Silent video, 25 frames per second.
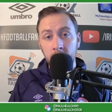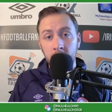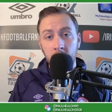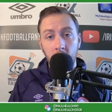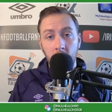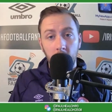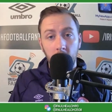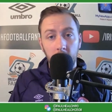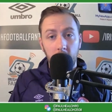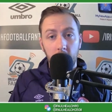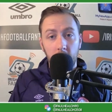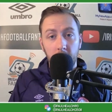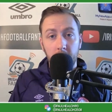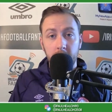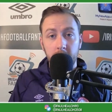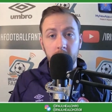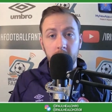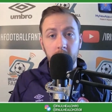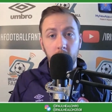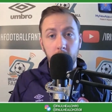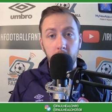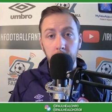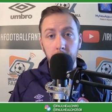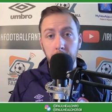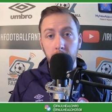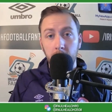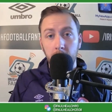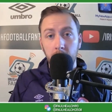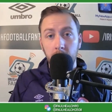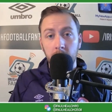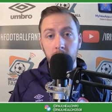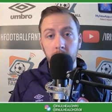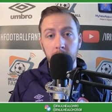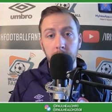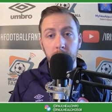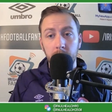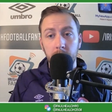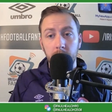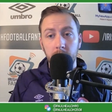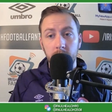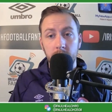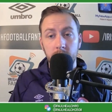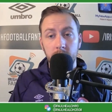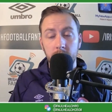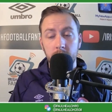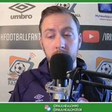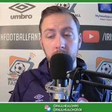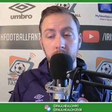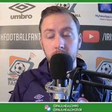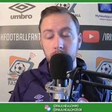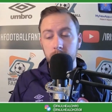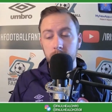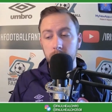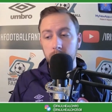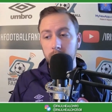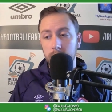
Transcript: on that for the time being because